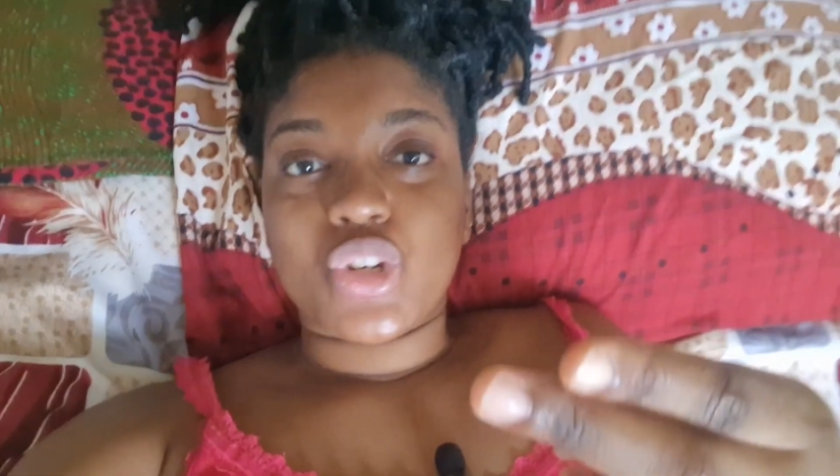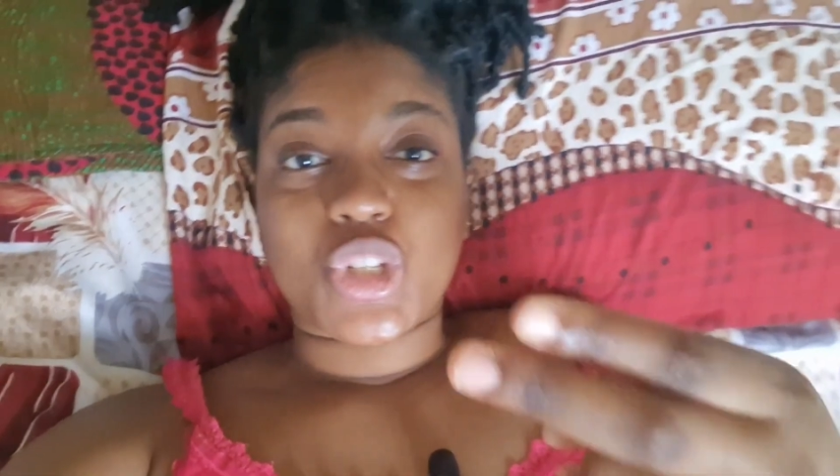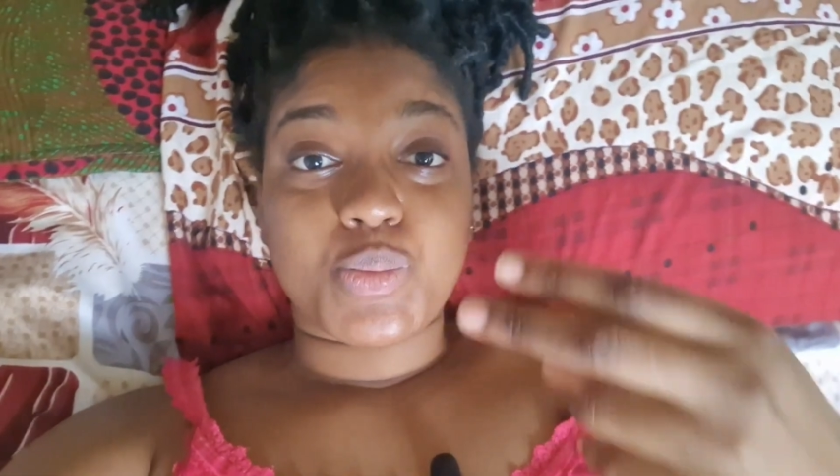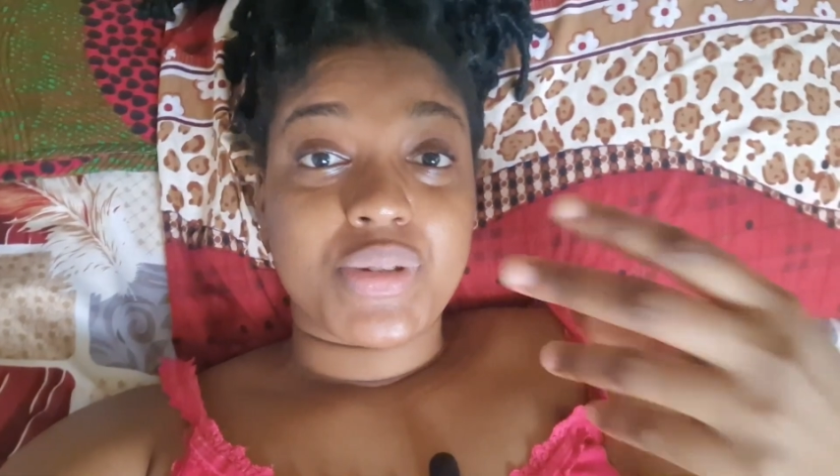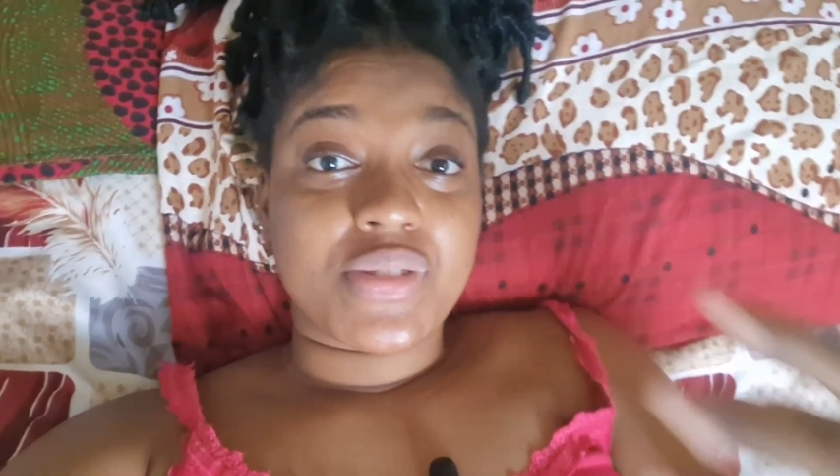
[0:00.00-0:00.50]
your
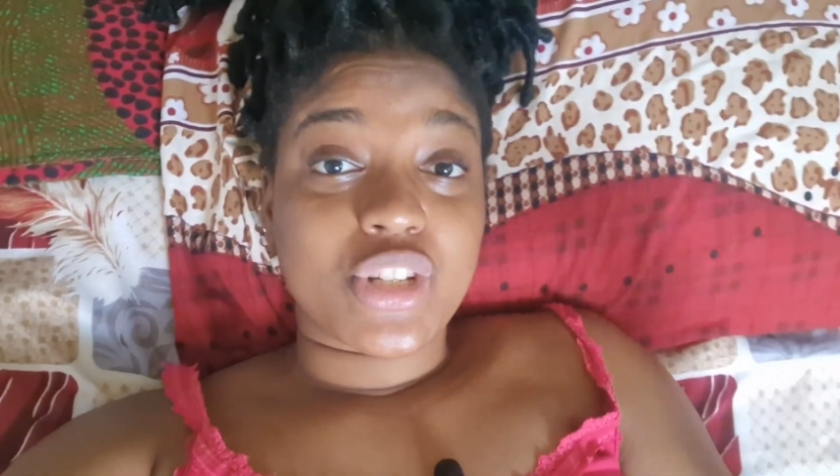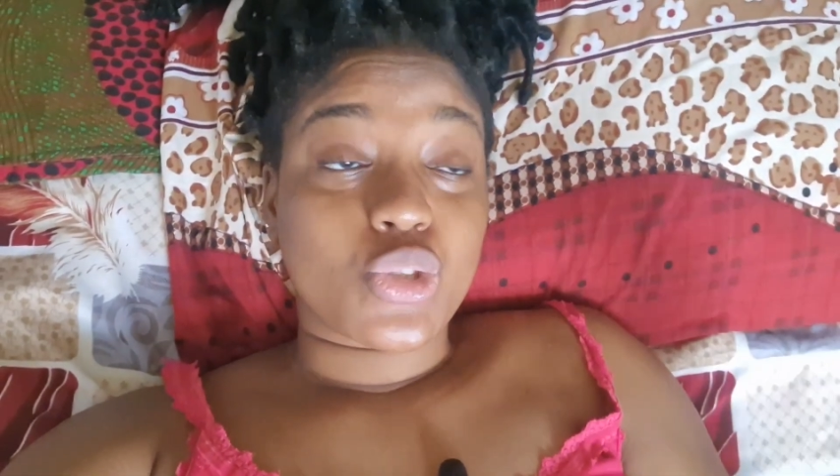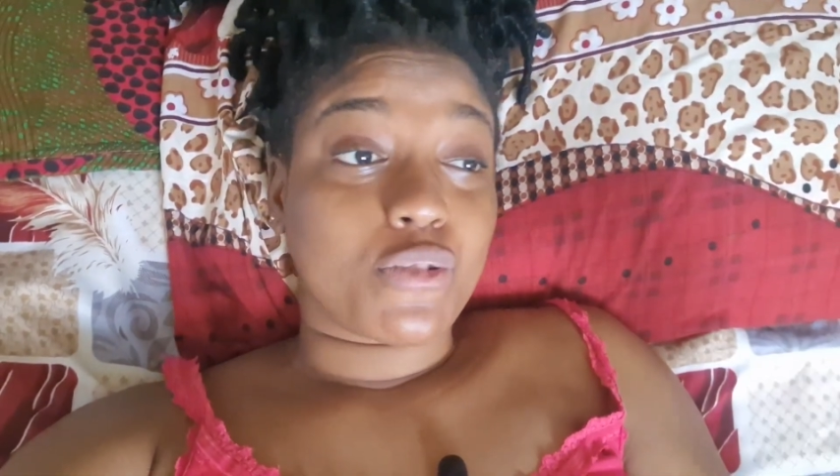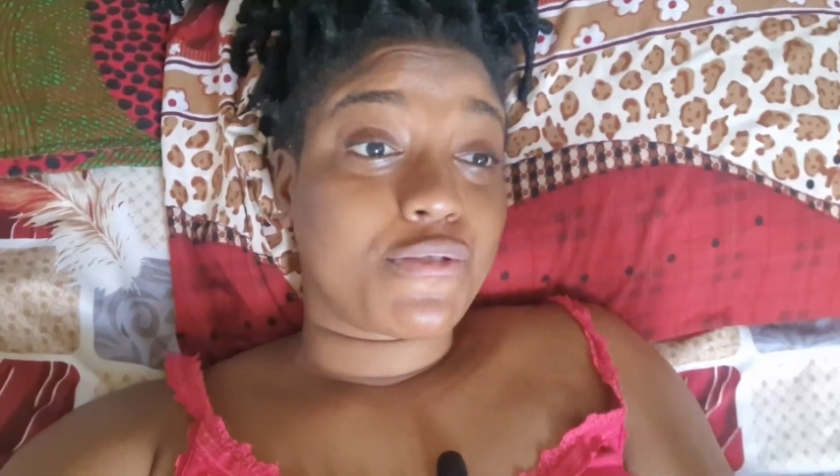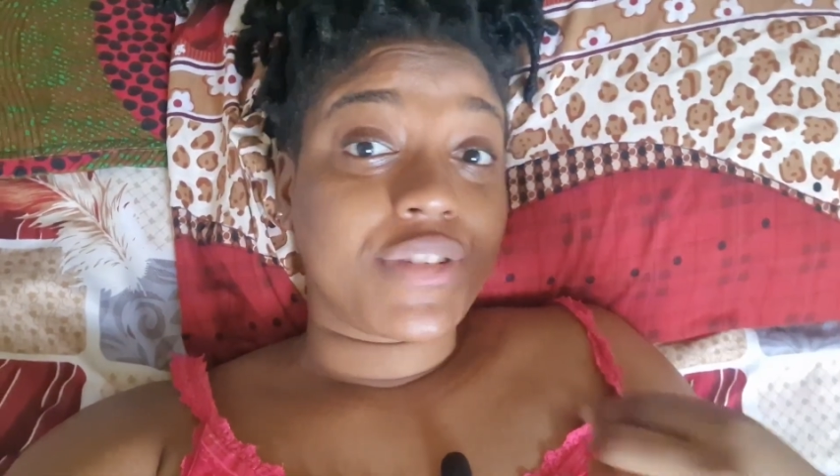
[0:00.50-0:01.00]

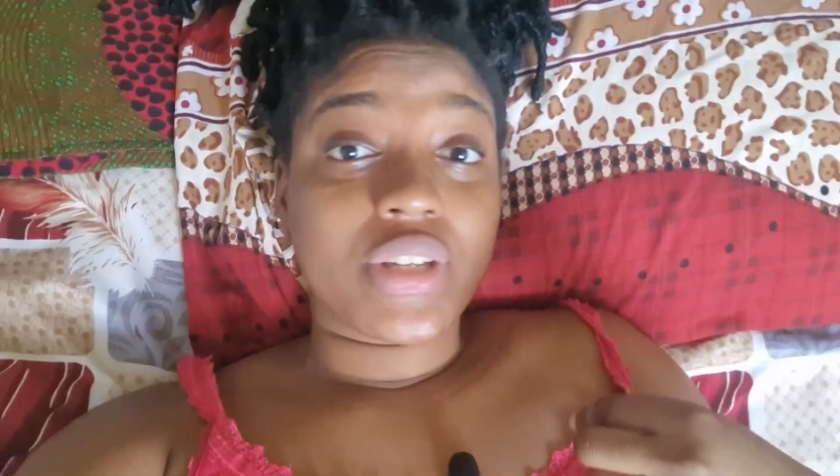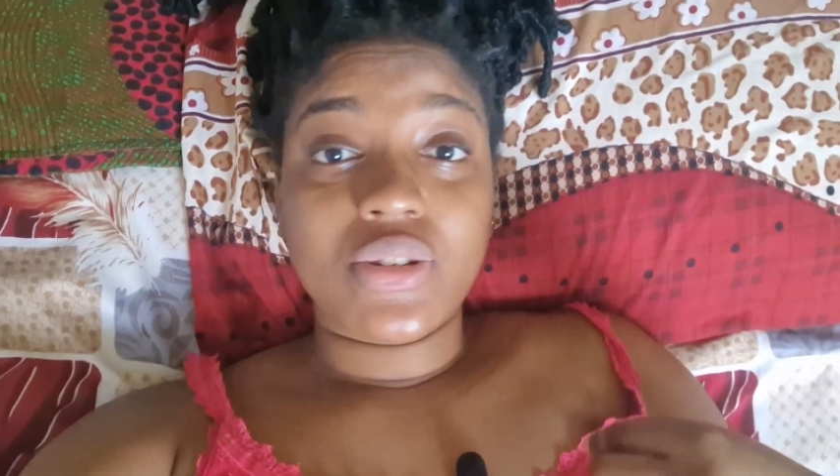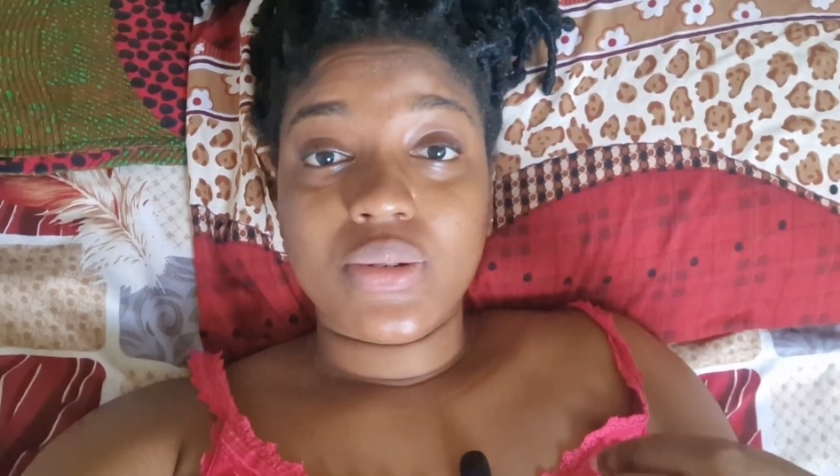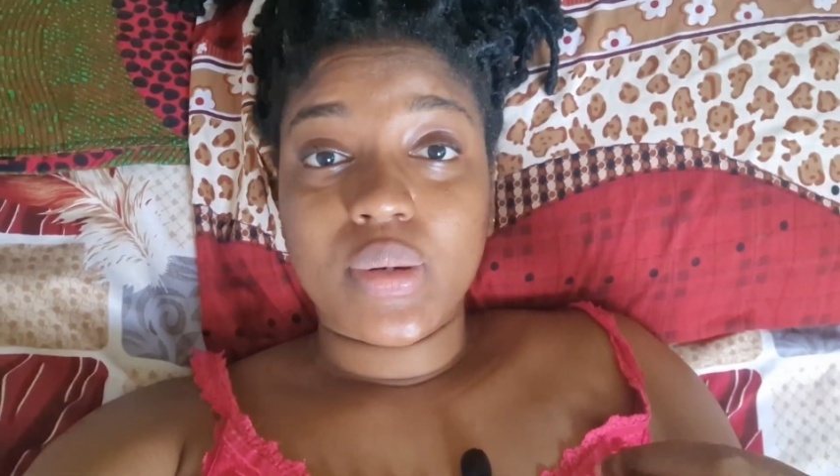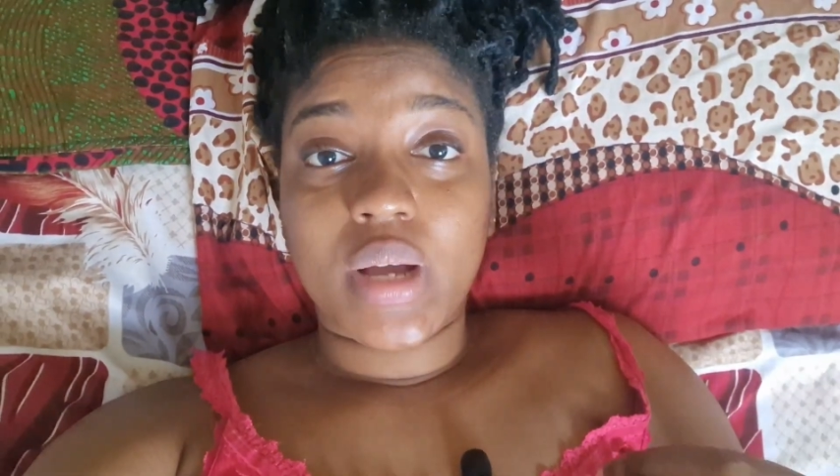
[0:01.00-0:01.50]
spirit to
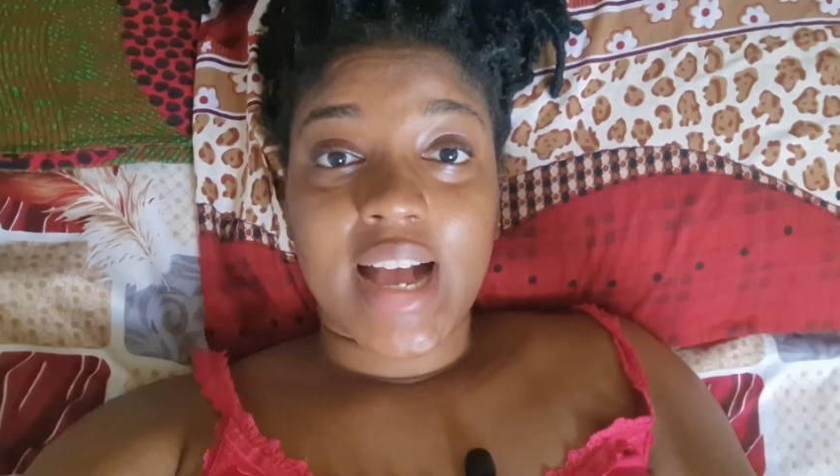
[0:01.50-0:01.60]
feel,